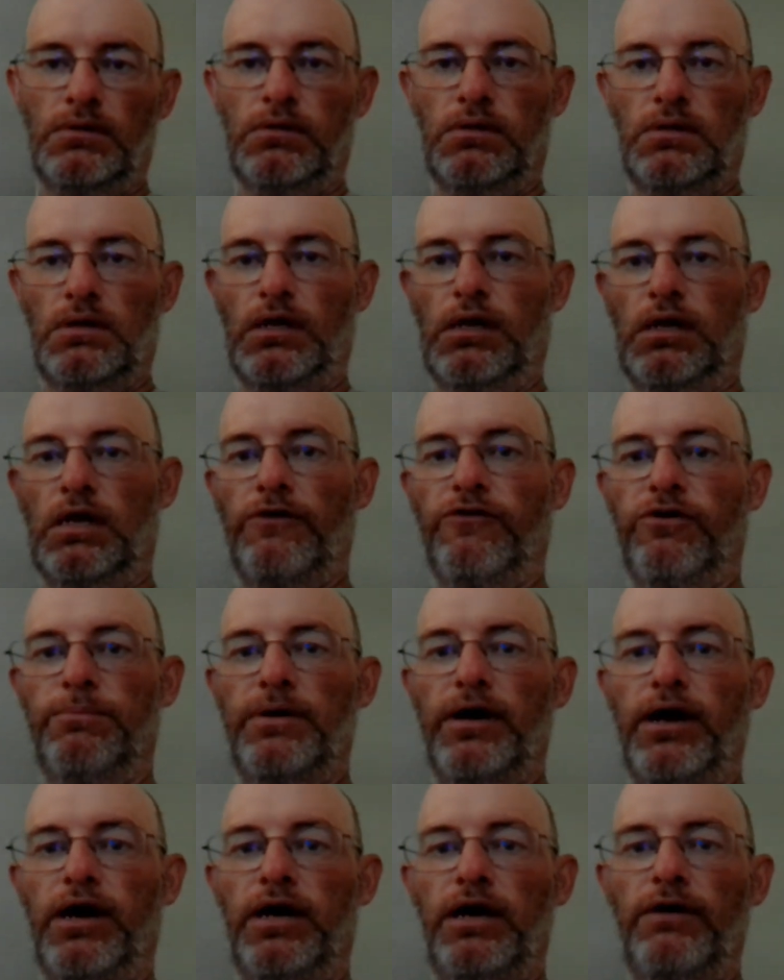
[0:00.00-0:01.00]
Hello,
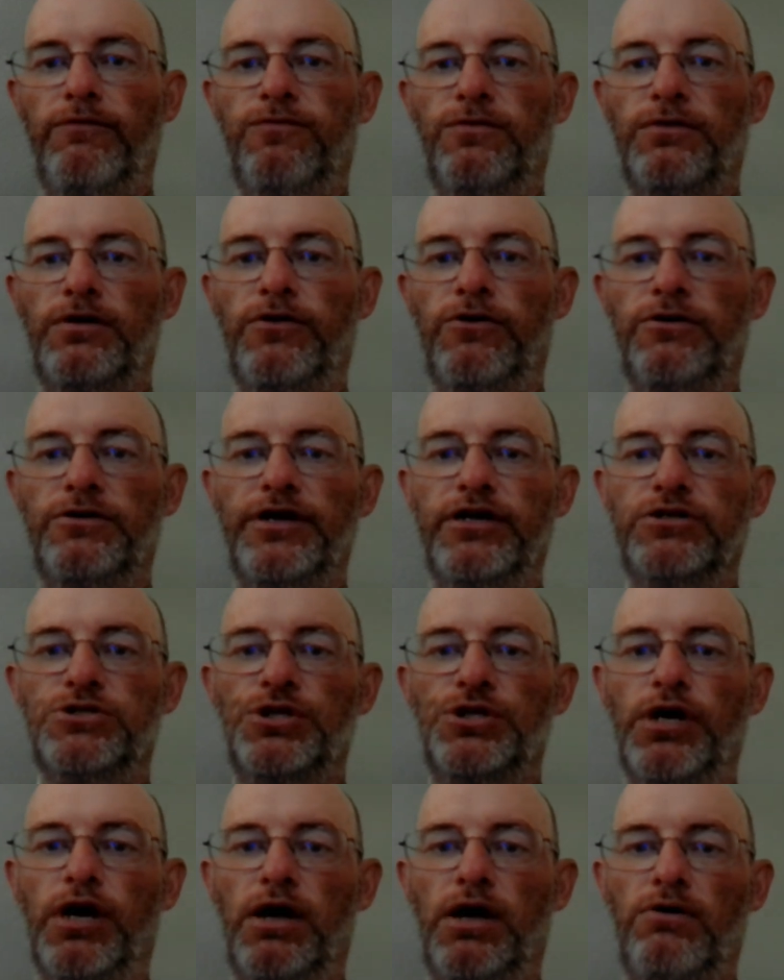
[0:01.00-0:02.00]
everybody, for another
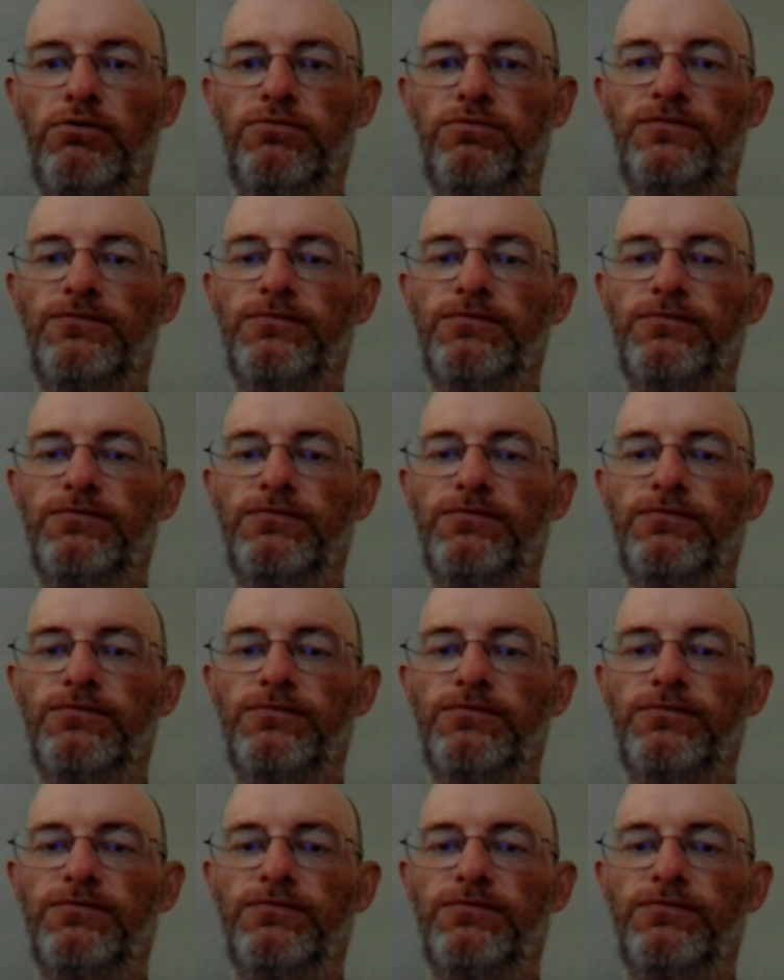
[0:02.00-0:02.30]
edition of